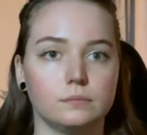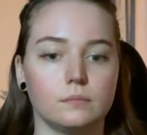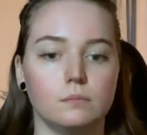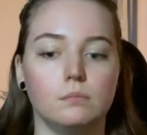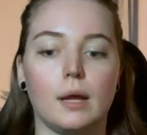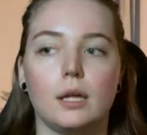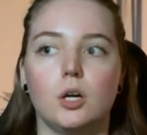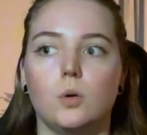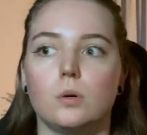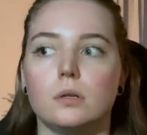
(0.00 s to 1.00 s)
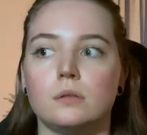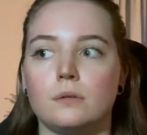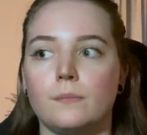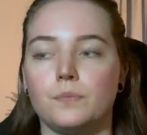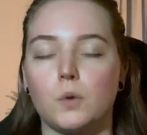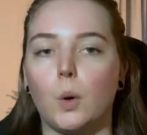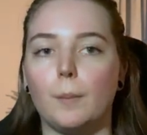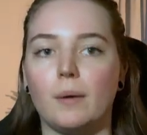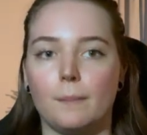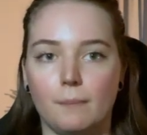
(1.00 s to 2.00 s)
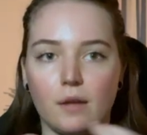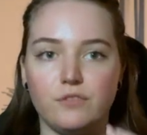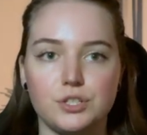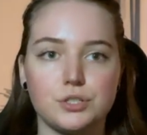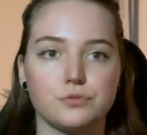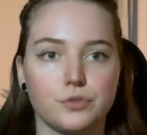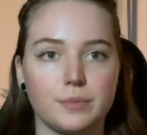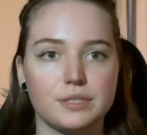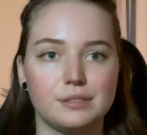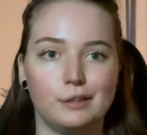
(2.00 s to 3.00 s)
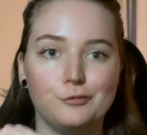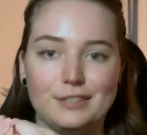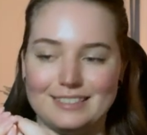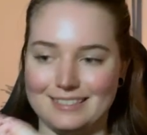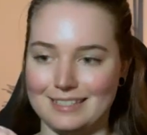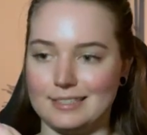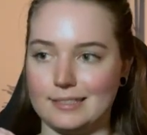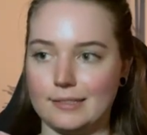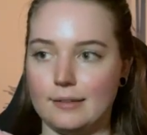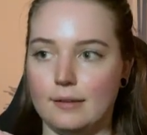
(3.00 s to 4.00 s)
my goal or my vision for myself is this.